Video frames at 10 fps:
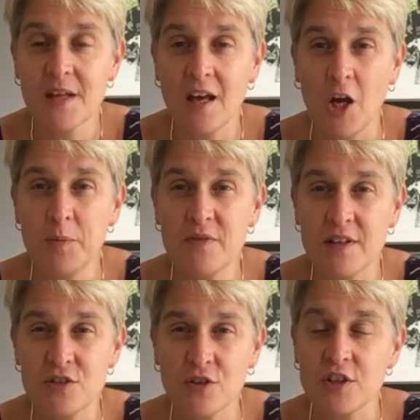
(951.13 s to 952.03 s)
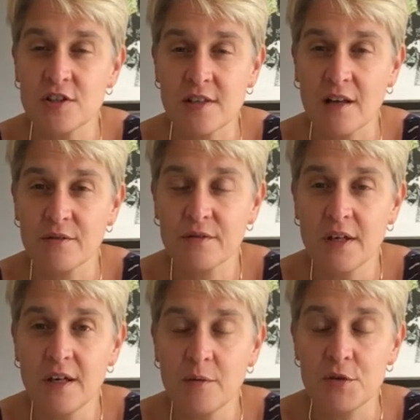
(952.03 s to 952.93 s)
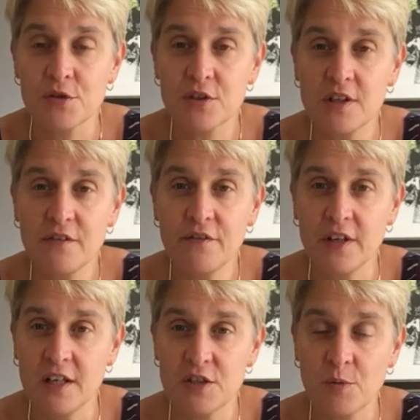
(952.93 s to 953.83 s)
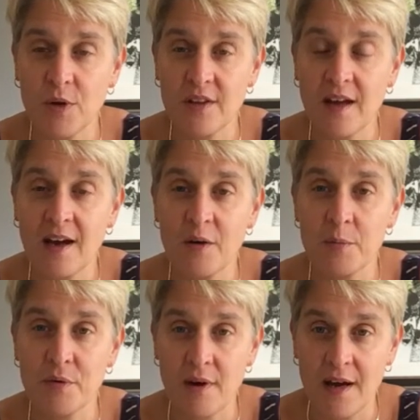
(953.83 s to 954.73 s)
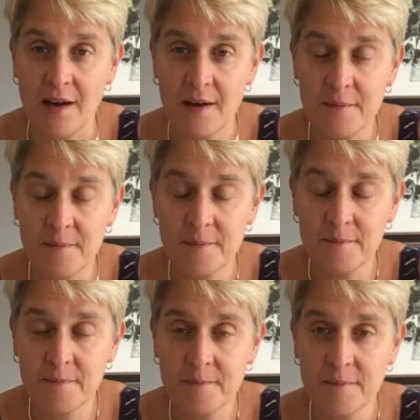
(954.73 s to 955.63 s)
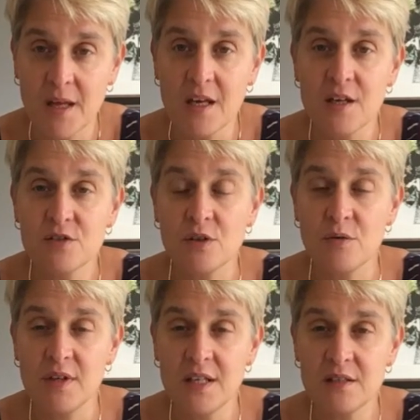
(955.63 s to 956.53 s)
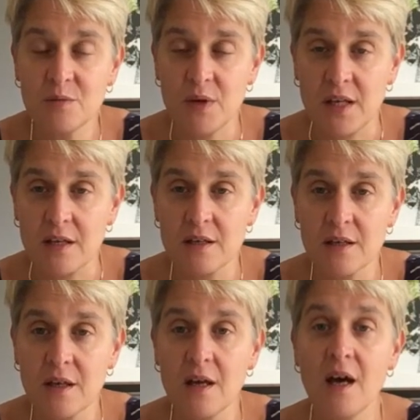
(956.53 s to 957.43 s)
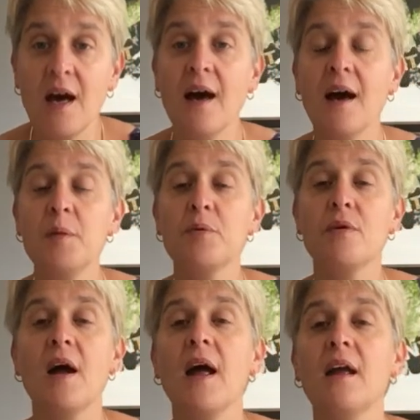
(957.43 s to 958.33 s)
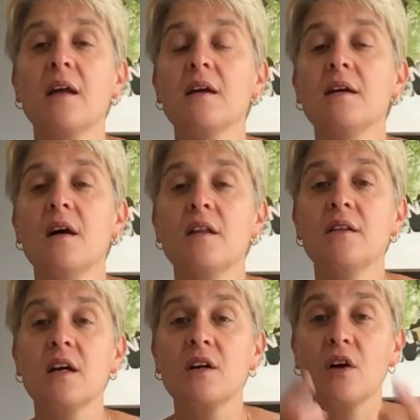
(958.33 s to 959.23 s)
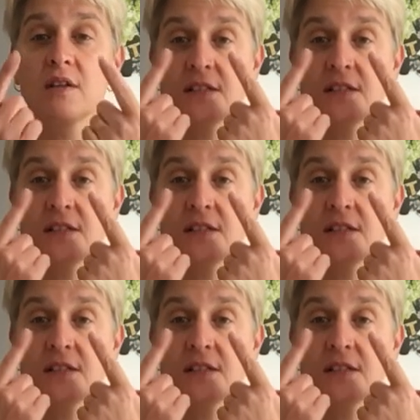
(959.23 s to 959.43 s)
Hope you've enjoyed yourself. We're just going to finish with our prayer. So this week, I pray that God's